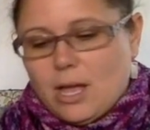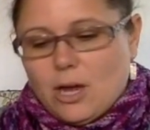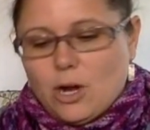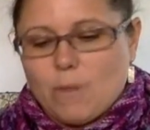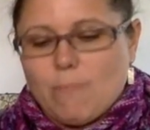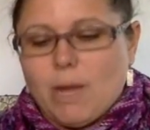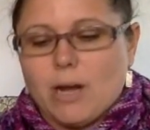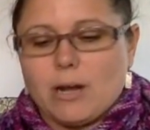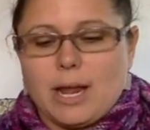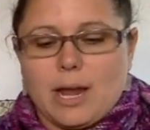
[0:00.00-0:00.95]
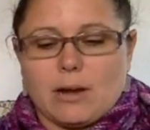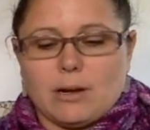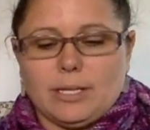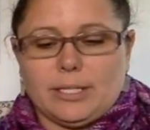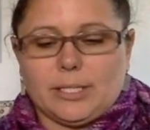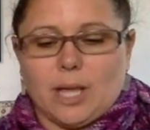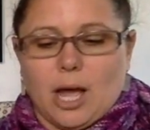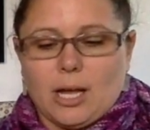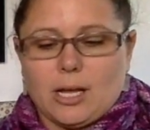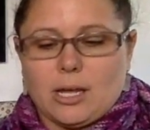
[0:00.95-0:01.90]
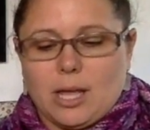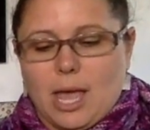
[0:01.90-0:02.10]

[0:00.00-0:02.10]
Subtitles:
her Modern Era sock.